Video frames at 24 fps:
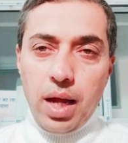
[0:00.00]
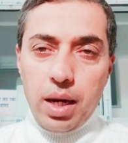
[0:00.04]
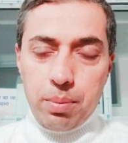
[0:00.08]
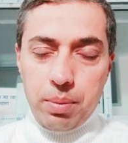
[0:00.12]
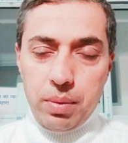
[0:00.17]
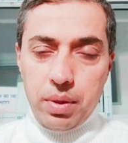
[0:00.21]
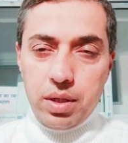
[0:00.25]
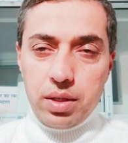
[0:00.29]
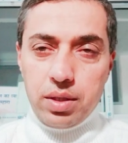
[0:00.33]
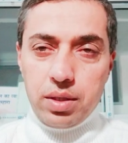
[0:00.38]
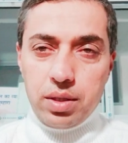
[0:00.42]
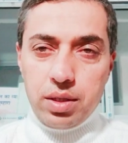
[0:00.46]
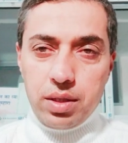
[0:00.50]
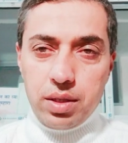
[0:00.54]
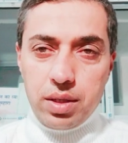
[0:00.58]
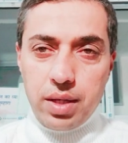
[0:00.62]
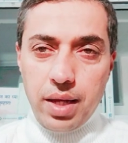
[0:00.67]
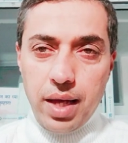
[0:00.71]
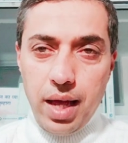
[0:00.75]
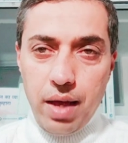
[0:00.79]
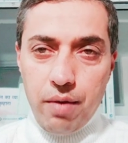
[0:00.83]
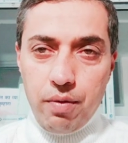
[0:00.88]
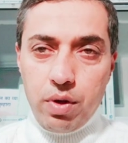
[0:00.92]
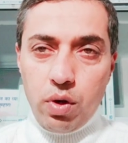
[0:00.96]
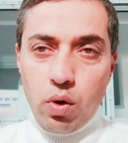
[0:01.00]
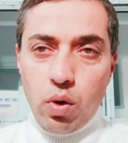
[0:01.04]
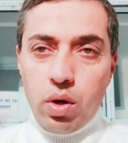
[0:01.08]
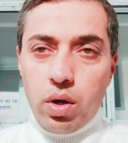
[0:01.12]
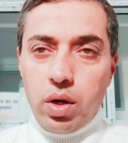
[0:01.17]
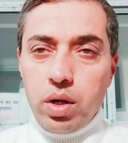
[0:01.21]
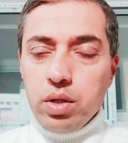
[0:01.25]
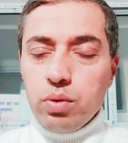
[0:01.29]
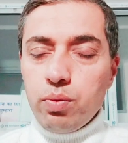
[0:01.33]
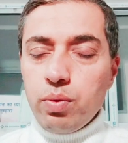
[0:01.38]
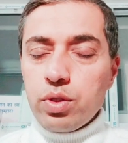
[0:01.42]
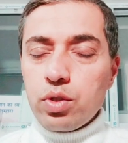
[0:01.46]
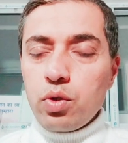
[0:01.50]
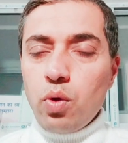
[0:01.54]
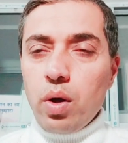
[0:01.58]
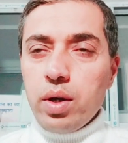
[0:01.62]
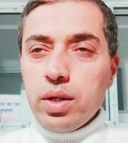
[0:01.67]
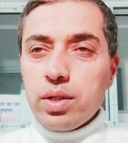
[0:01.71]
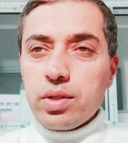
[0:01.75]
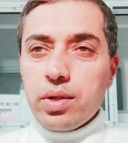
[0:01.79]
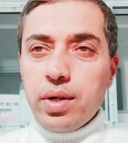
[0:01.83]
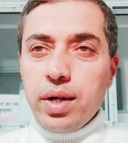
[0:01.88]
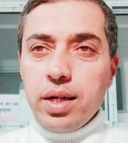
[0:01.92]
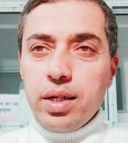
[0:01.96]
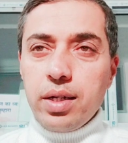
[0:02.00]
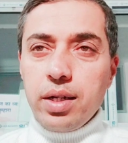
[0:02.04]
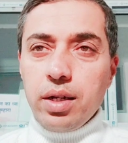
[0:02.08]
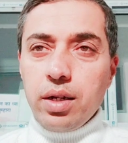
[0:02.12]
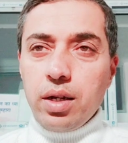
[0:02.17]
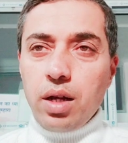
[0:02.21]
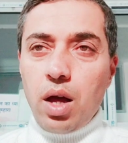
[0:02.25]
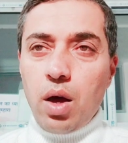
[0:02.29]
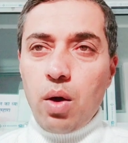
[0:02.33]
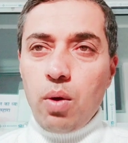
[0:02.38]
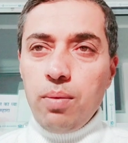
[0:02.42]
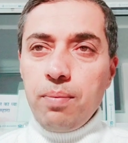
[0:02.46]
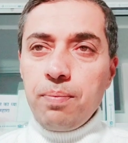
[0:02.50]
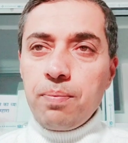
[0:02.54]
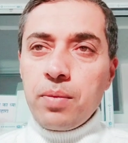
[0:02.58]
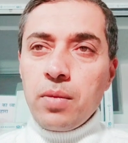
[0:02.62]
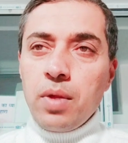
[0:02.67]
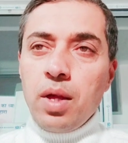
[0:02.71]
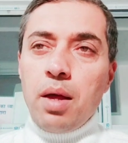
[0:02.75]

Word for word: That means heaven on earth, which God is creating now